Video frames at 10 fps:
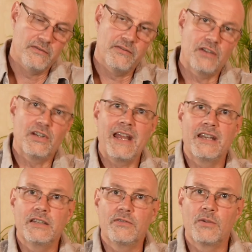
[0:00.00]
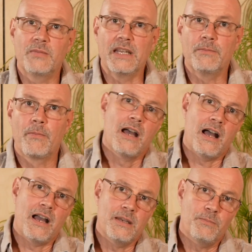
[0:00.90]
Very handy for me.
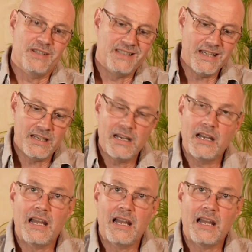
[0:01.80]
I in particular